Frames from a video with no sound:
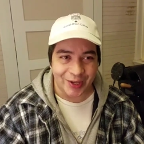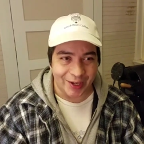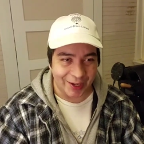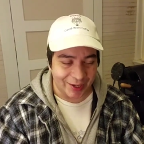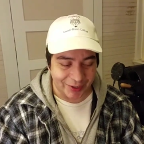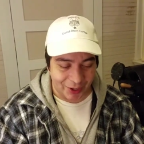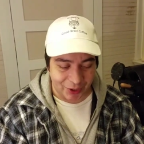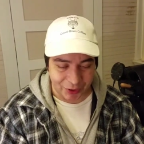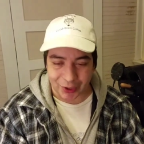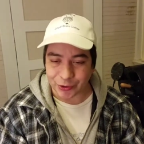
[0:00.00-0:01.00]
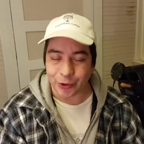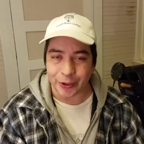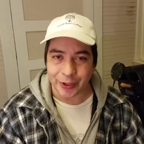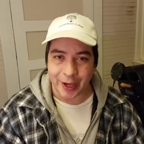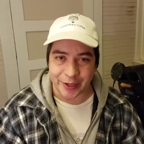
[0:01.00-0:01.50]
and I'll I'll try
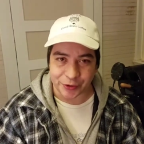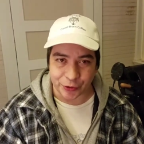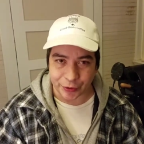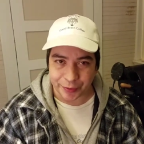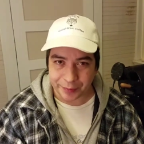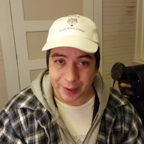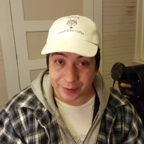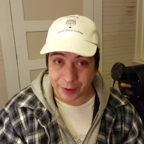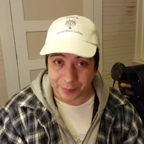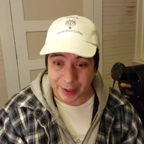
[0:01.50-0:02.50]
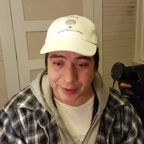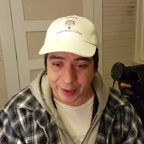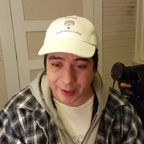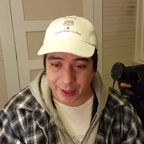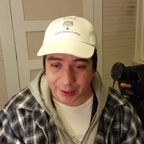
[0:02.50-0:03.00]
to answer them be the best
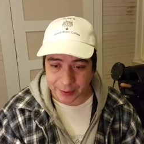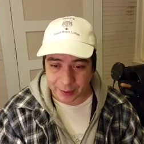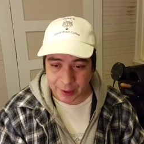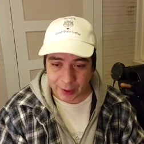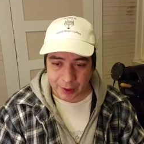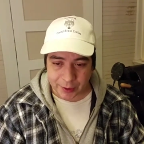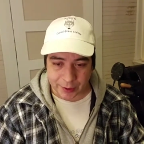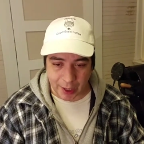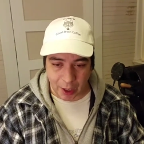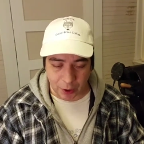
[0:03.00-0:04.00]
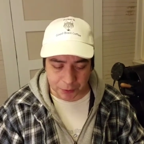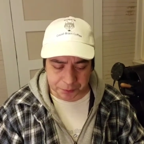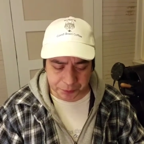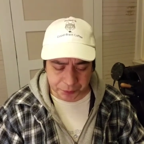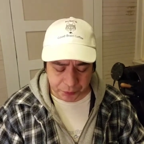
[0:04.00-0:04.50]
I can.
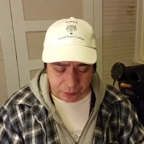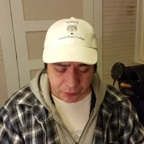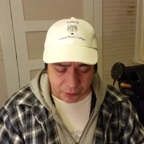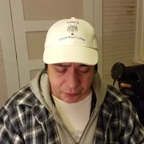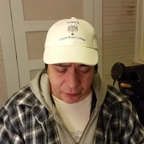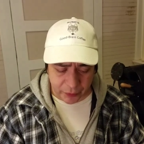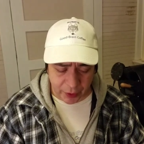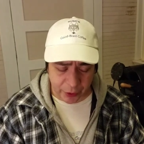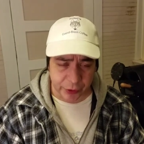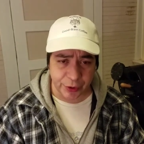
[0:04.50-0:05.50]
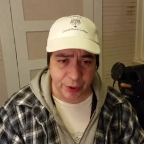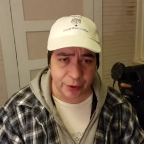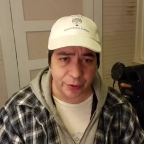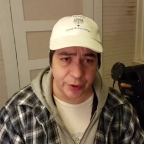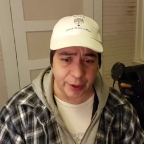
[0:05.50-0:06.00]
Now, here's
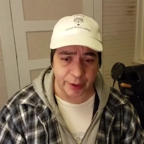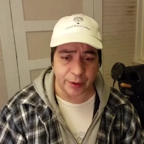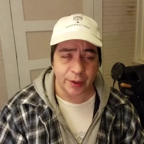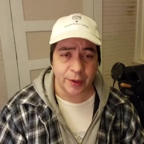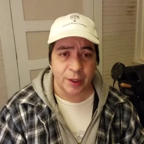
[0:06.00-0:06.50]
another thing.